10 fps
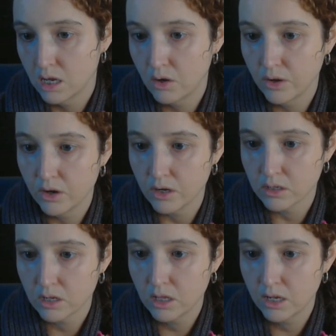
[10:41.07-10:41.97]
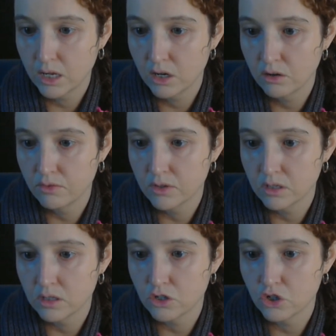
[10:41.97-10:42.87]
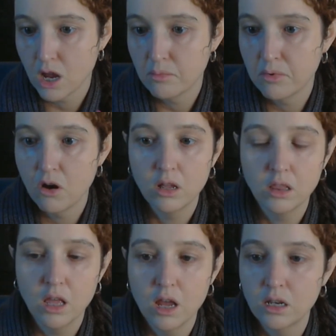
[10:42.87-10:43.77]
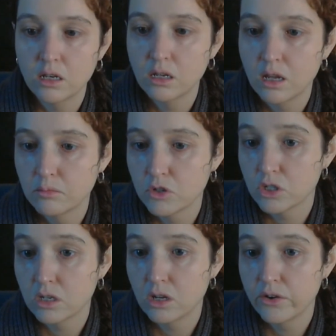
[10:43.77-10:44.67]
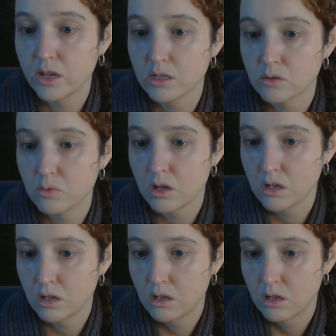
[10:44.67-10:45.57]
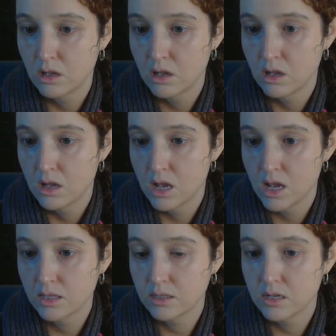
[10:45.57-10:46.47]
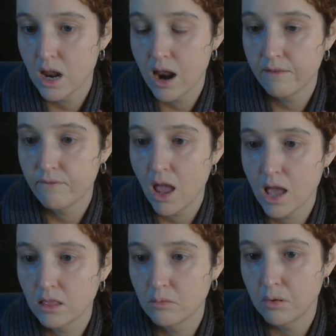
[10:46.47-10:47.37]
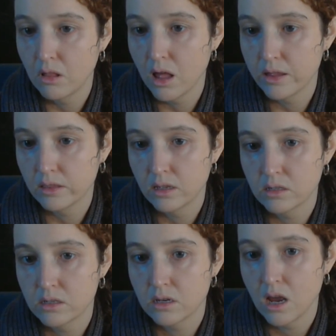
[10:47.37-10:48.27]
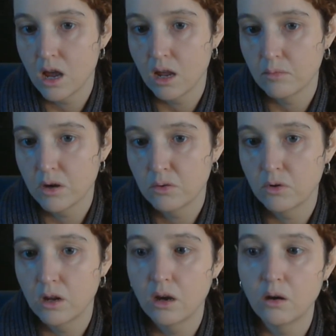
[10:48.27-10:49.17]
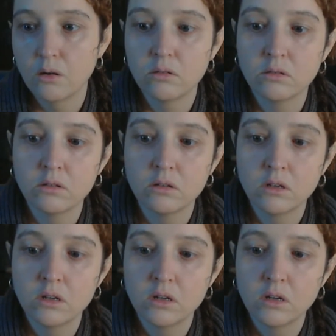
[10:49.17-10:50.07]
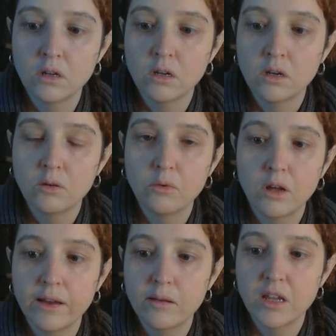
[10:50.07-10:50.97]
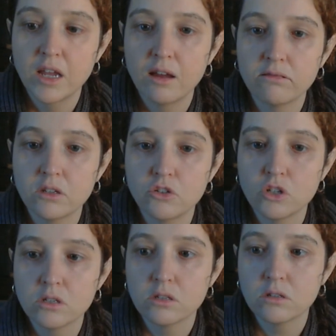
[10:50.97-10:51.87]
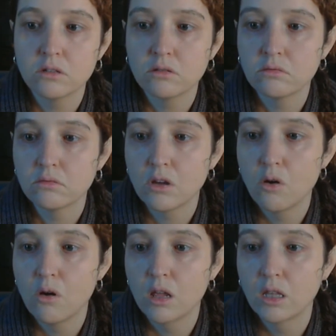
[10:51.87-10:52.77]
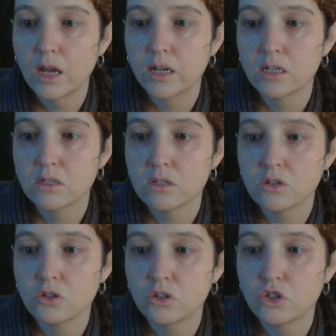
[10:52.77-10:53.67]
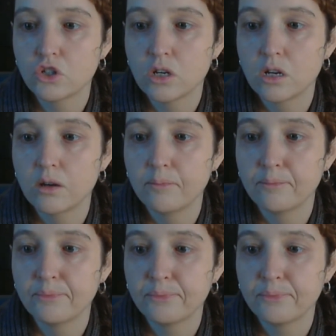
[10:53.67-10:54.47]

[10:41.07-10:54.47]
Oh, here it is. Click here to visit the shop online. I'm just curious what... It's not available at this time. Oh, no. Well, I may have to just go online and search um,